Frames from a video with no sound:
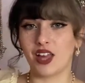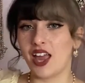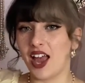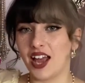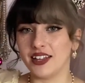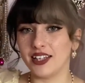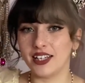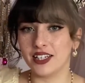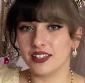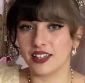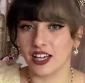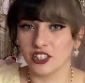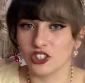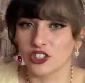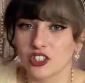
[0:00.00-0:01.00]
And then
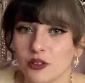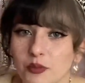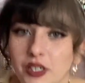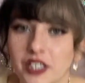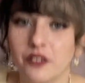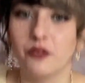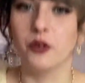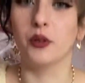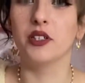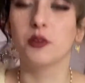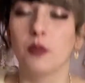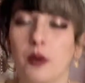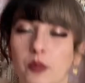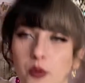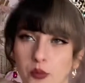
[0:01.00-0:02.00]
that just completely ruins
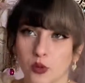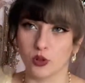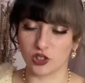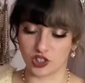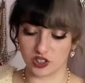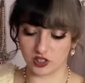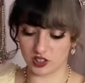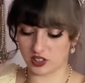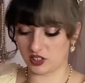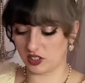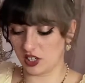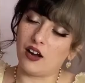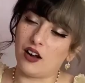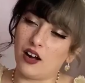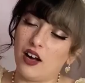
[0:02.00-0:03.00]
my proportions.
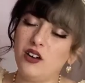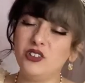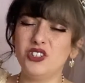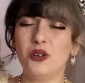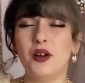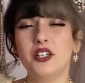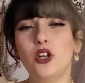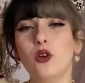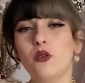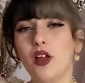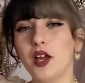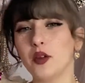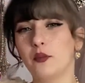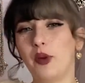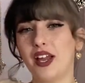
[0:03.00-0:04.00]
Also, I don't
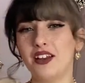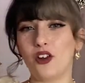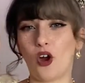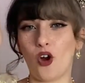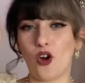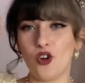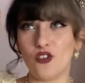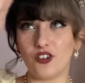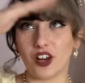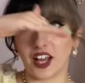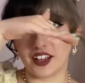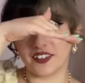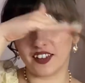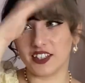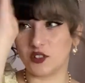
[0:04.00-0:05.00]
like bend over
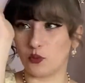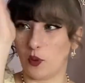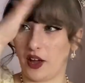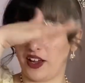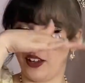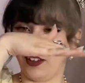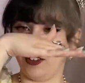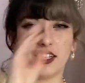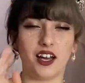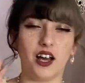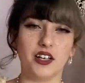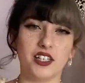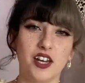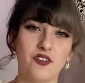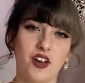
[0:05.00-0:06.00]
like this way. Like
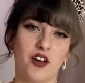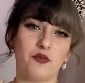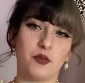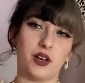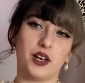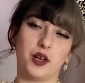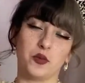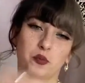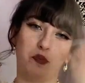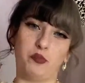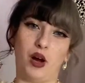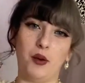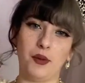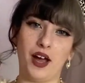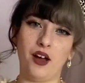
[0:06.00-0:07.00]
I'd never have my like
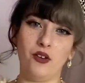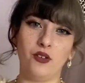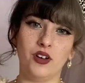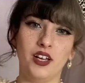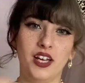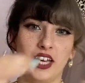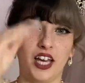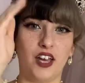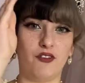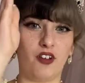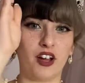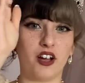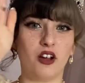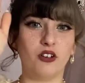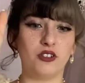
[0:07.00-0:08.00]
bum out. If I
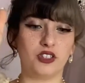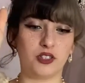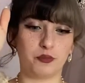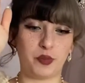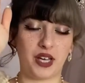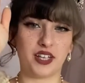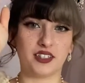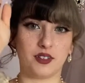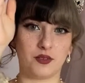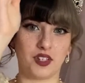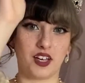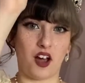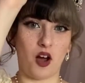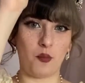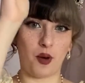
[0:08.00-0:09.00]
go to pick something
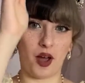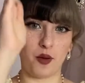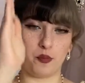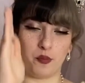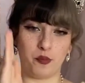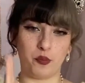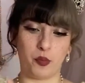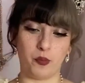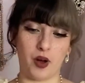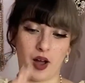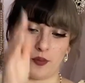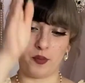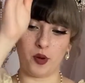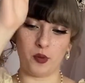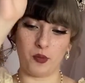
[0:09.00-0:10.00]
up, I
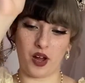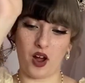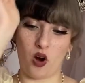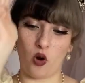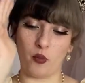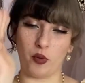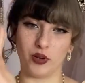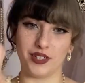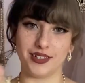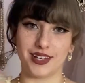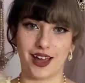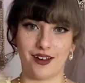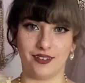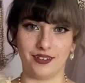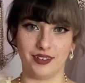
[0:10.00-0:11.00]
put my whole body
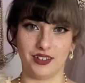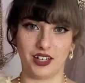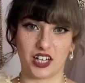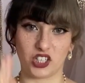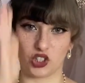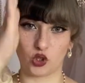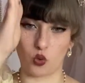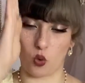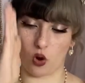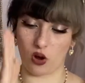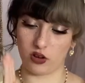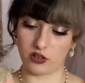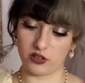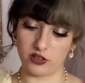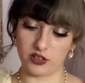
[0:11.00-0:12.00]
down like a squat
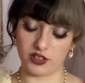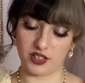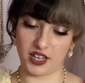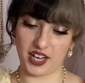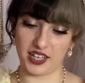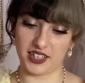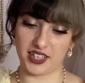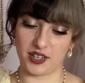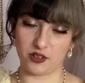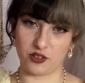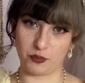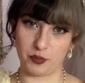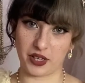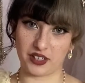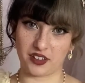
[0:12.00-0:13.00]
and then
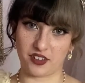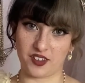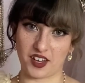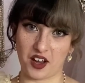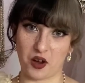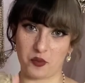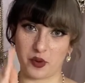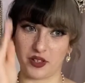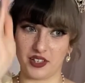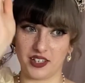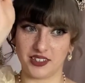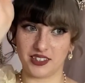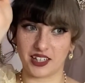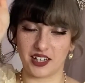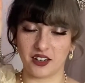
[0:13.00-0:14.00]
pick the thing up and then
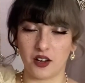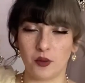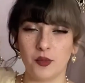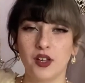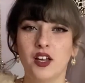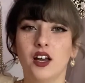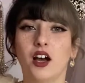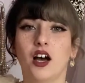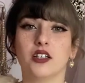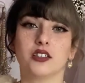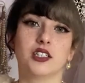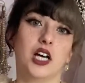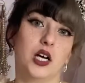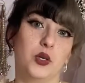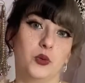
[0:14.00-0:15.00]
stand up. I don't
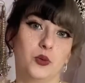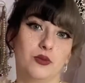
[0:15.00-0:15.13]
know.